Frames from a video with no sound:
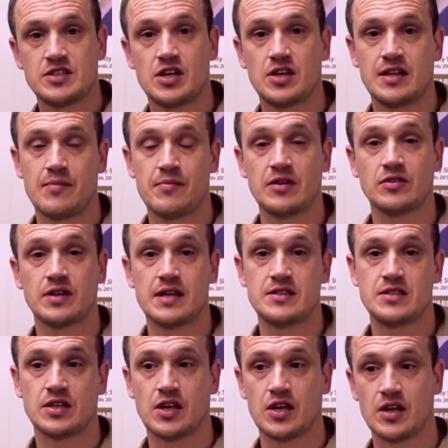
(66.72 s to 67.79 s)
turned our milk
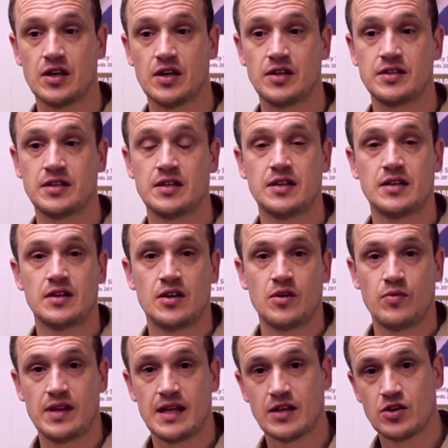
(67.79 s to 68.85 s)
into curd,
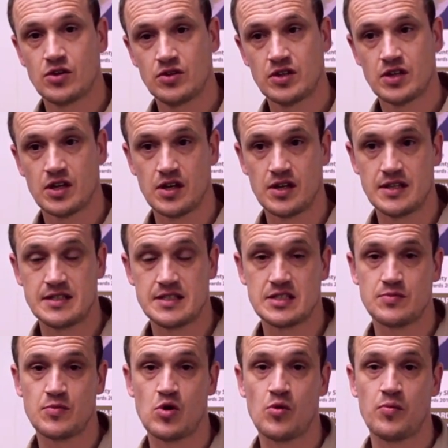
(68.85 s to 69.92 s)
we then cut the curd into
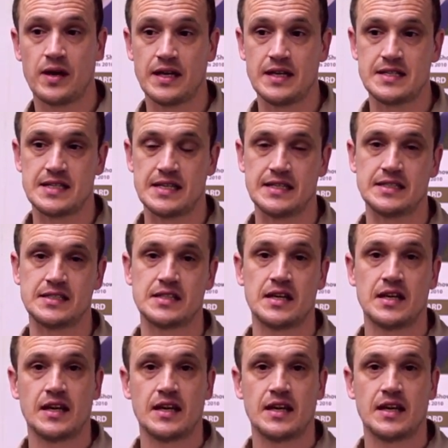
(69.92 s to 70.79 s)
small pieces,